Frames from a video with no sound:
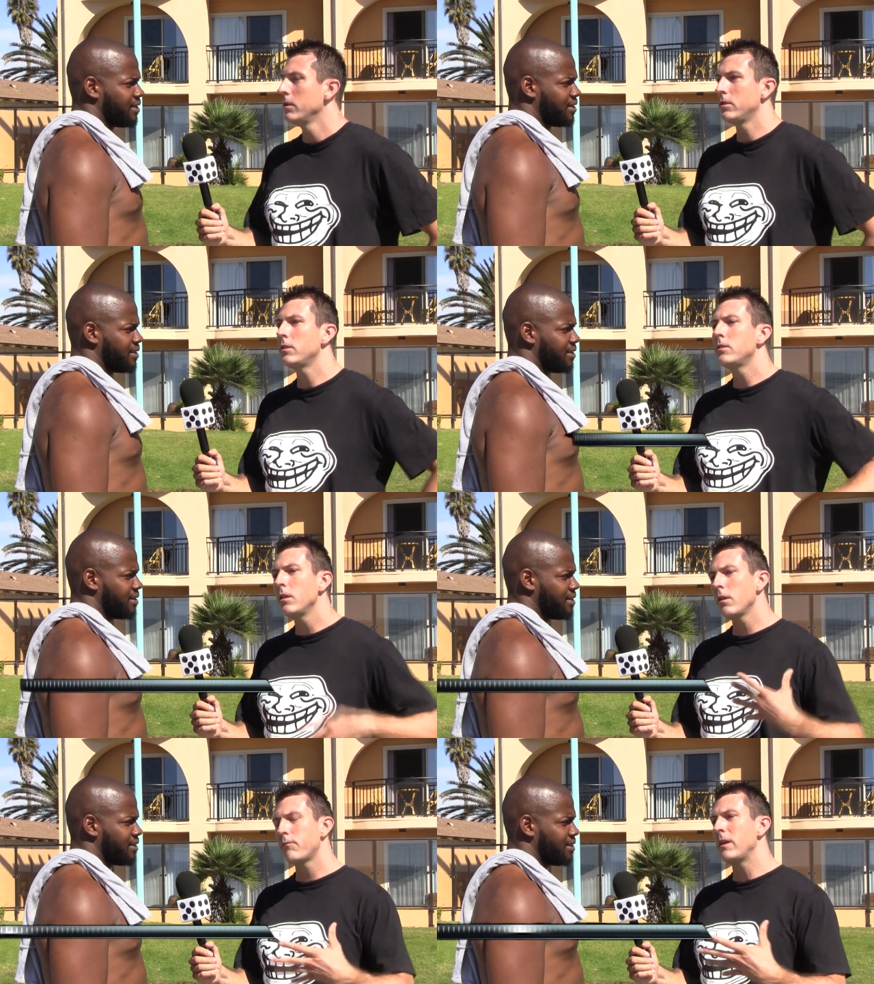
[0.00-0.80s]
Speaker 1: Do, do you
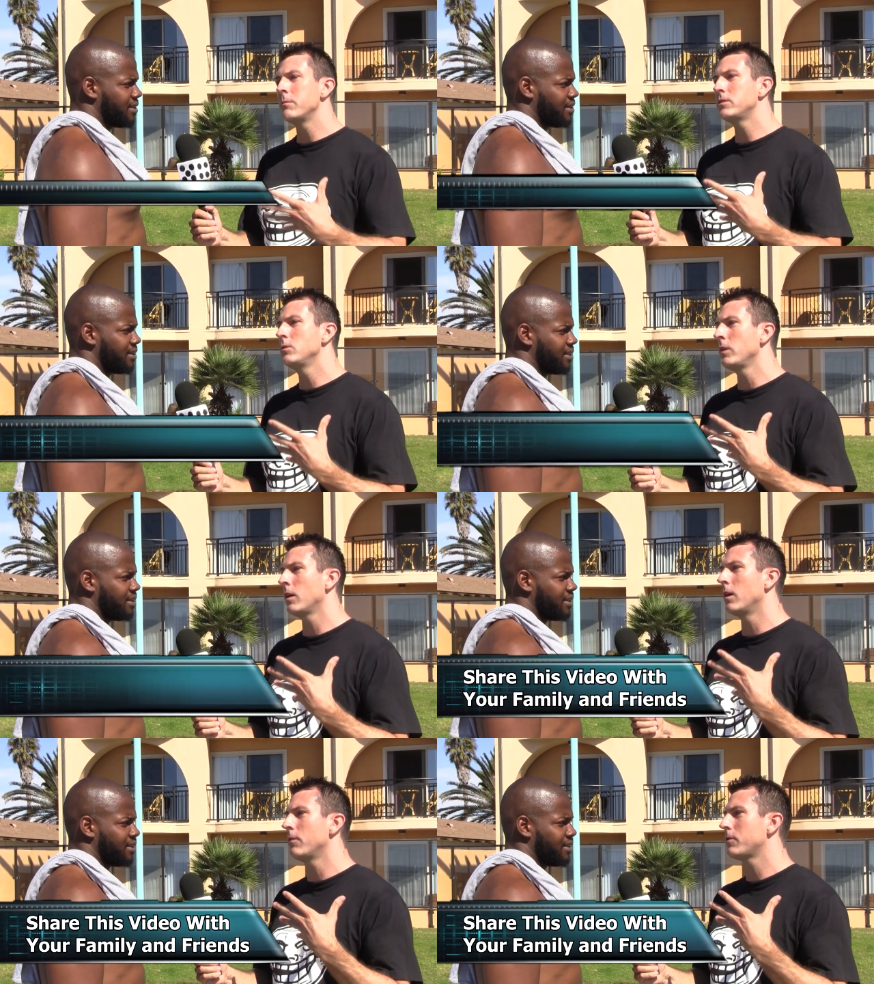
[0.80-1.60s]
think FEMA's doing
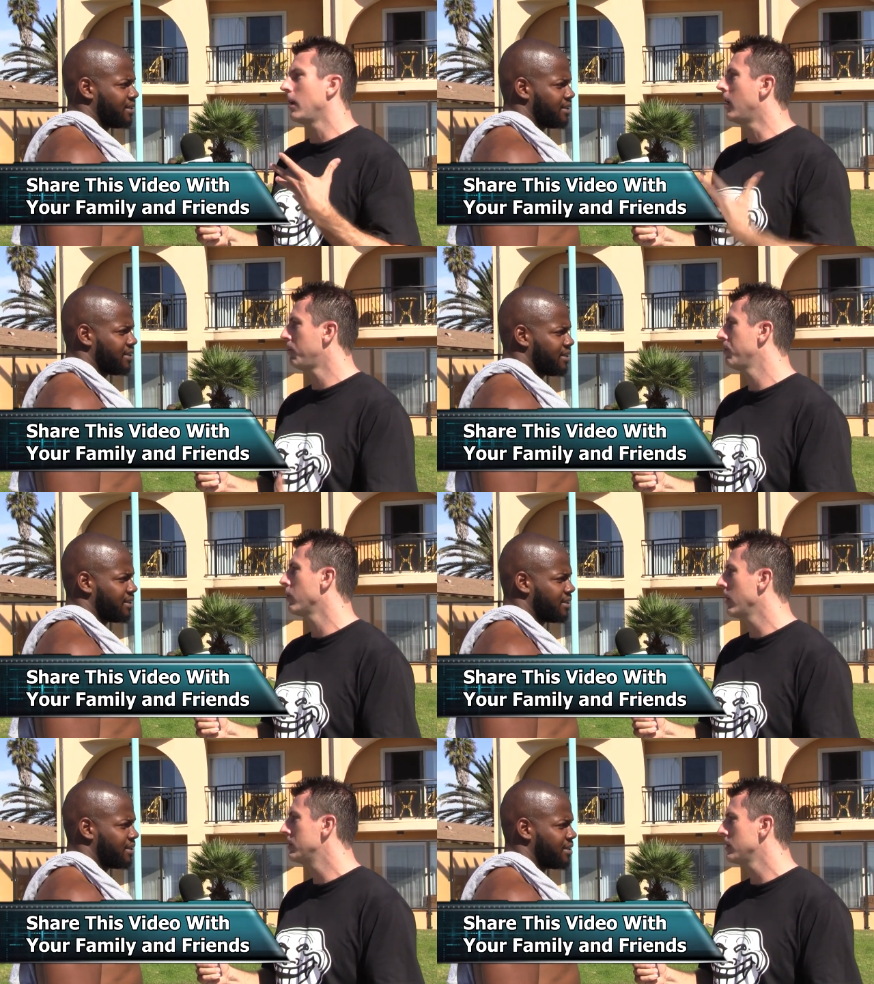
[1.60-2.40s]
enough to help
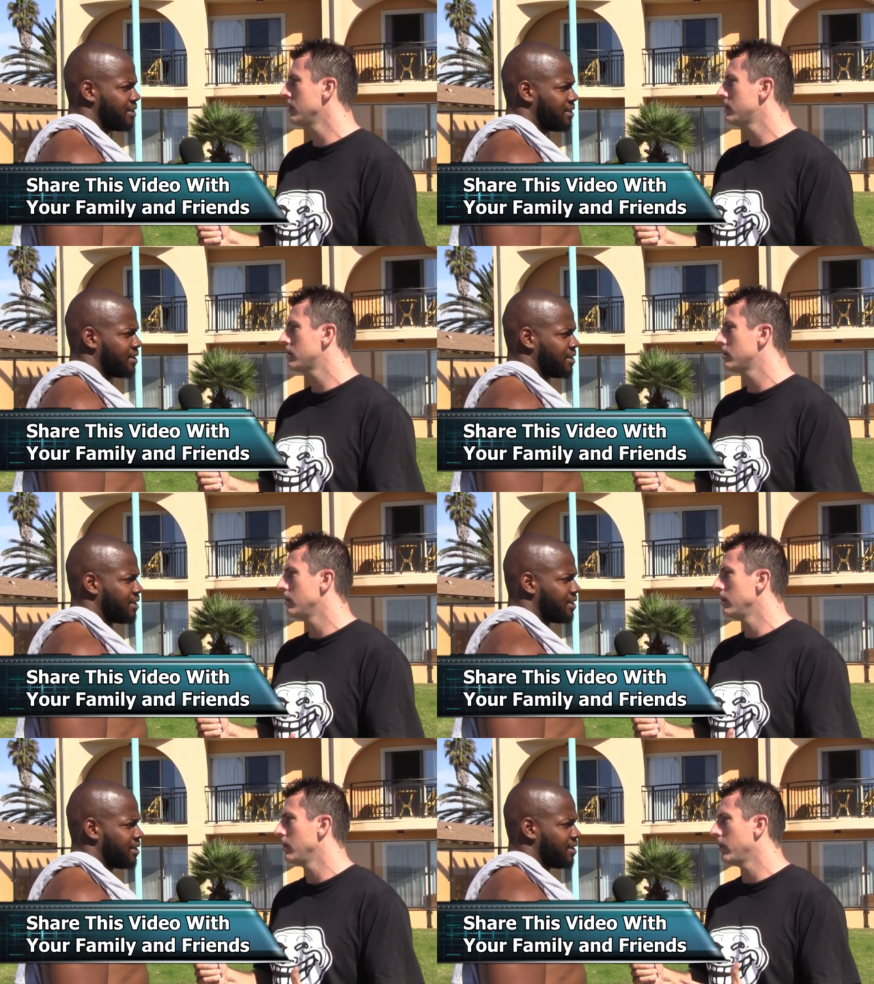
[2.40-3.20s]
the residents
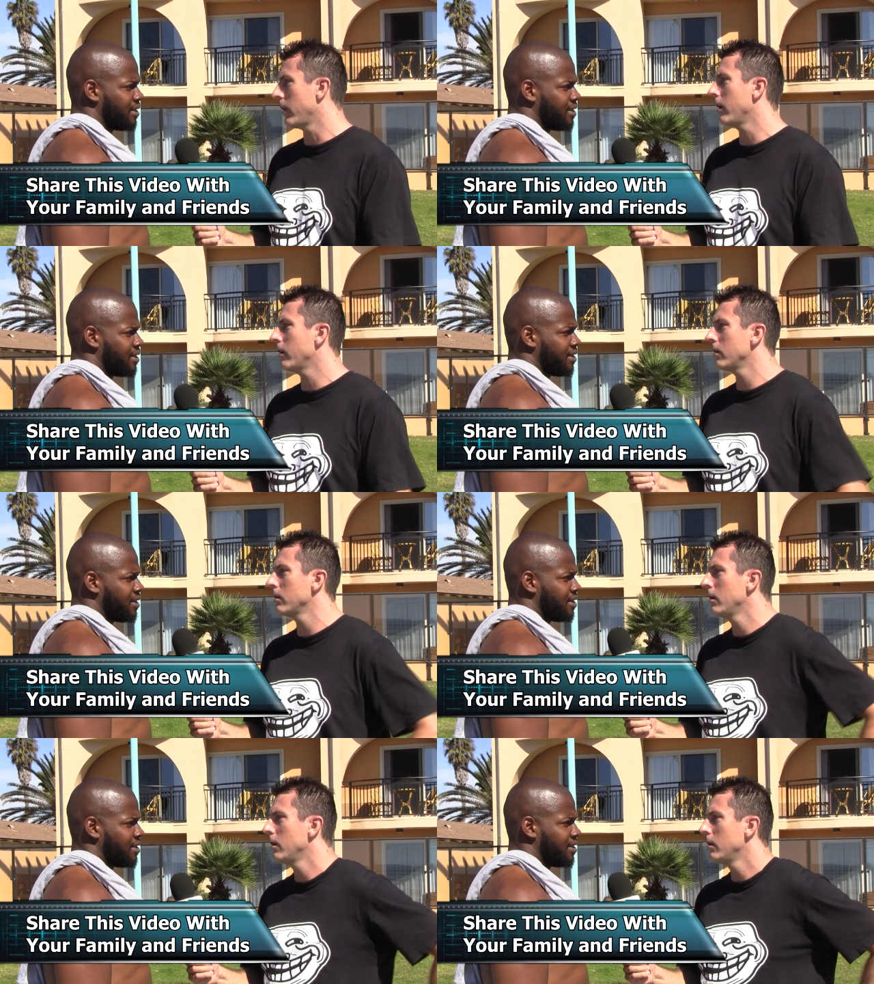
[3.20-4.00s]
there?